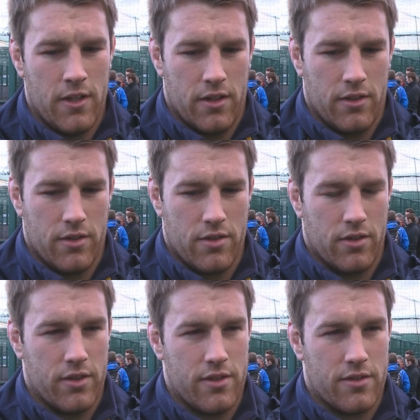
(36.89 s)
You know,
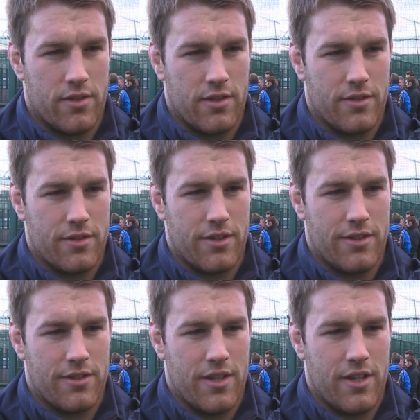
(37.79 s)
so he's
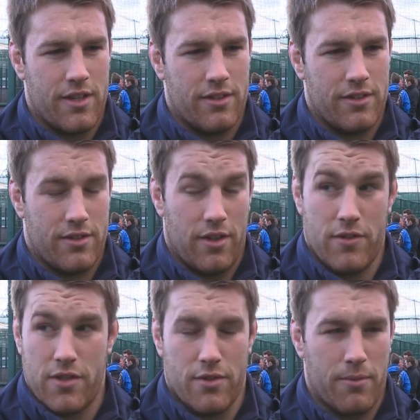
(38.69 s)

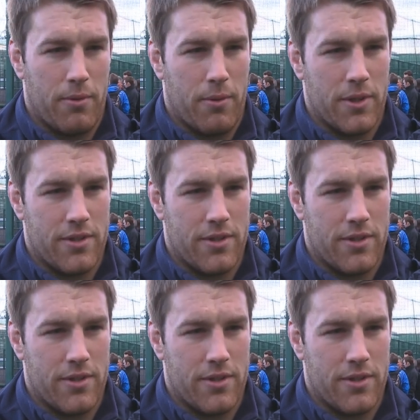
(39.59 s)
obviously someone we